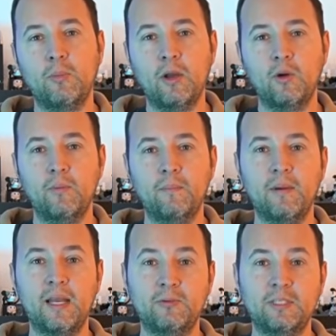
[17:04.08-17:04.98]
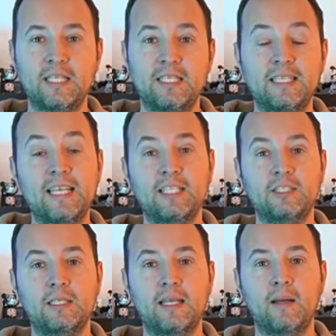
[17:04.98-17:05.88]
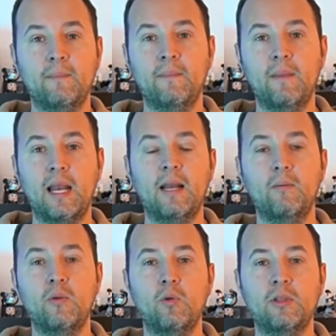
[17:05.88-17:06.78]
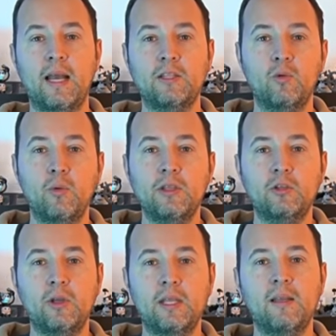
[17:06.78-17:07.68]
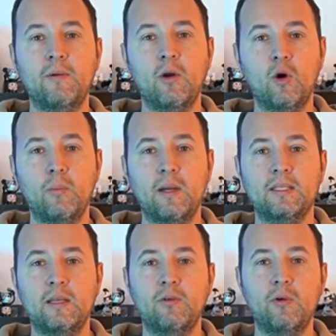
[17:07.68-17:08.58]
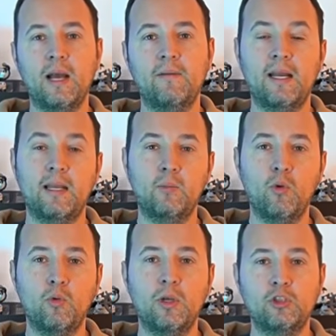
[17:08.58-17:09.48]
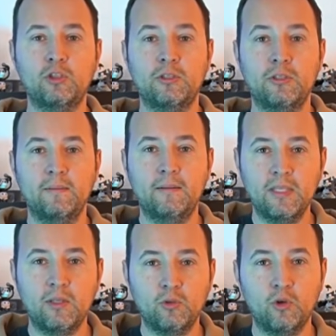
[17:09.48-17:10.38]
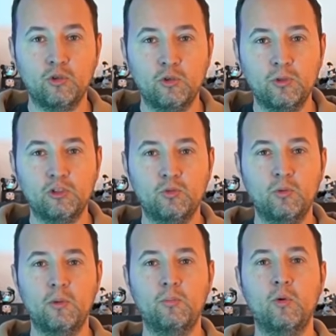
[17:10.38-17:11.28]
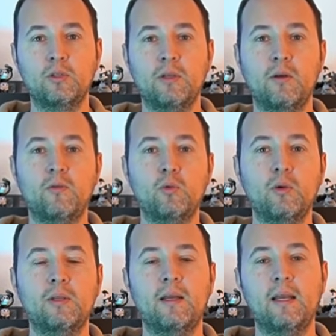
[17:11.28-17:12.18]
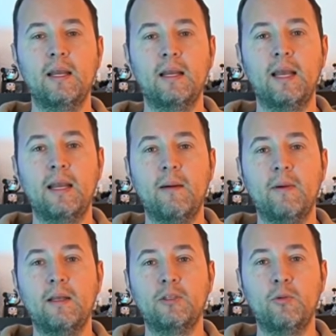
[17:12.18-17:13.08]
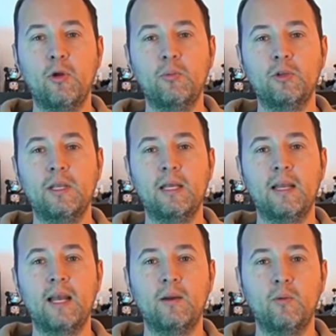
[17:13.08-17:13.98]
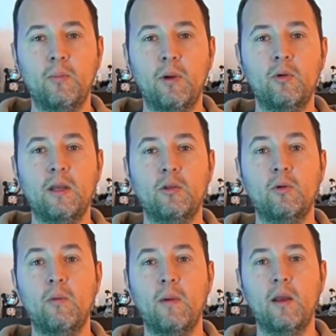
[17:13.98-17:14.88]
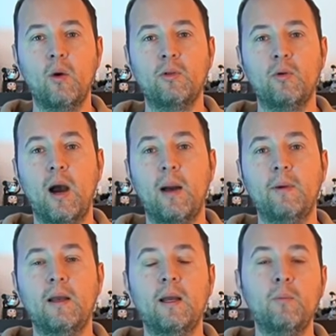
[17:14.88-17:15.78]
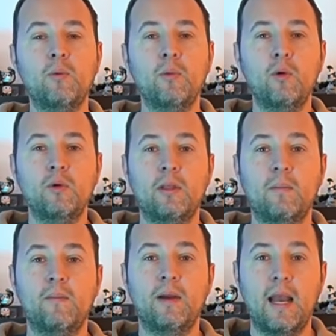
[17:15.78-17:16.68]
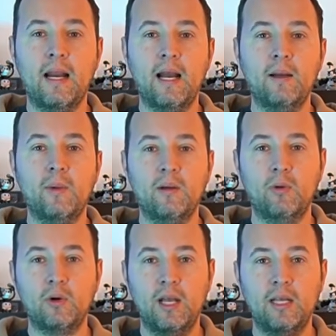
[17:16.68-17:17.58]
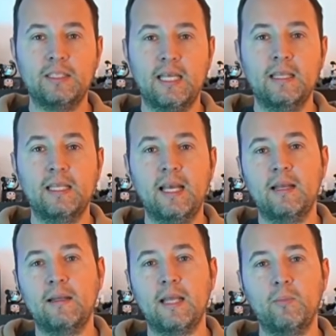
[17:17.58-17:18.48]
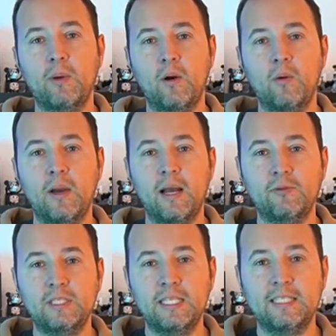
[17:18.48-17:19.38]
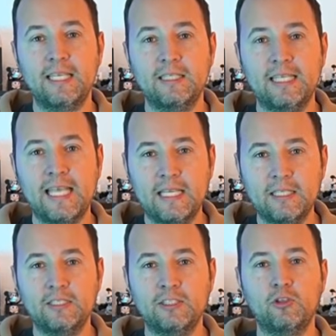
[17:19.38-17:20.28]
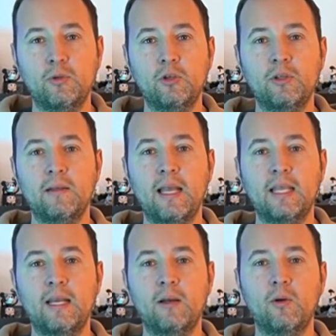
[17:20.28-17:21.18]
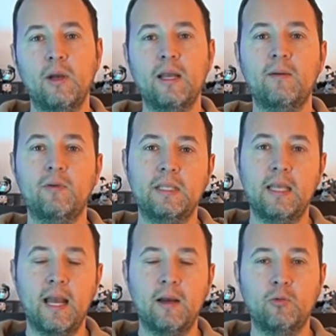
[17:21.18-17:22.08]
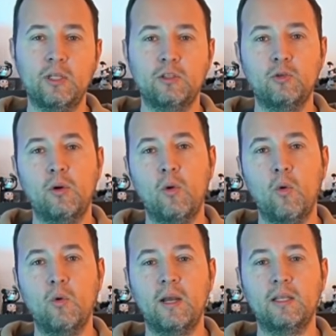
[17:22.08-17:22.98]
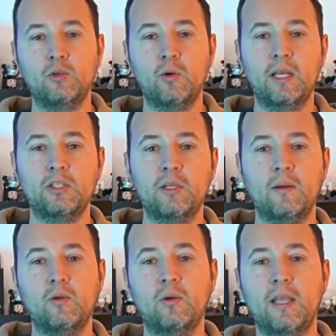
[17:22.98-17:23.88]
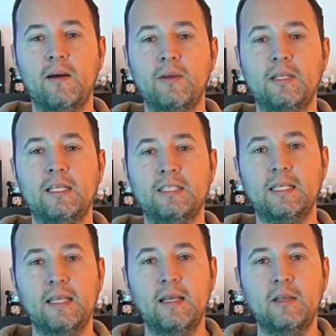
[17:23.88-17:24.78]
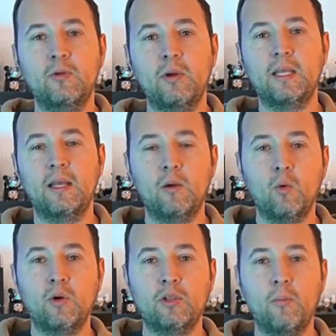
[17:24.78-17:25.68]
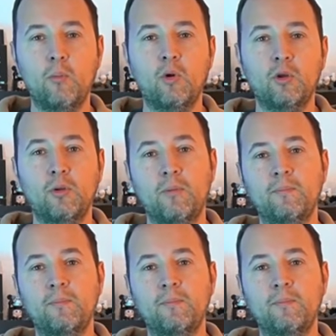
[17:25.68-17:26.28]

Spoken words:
below. Everything is linked there. And of course, as always, you can leave a comment if you have any more questions. That would also be super important, of course. And leaving a subscription and a like would be great too. Also, hyping it up would be awesome. Yeah, and above all, I'll say it again down below. Everything is linked again in the description. Take another look at everything and read through it all at your leisure. You'll definitely see that it's really an awesome model.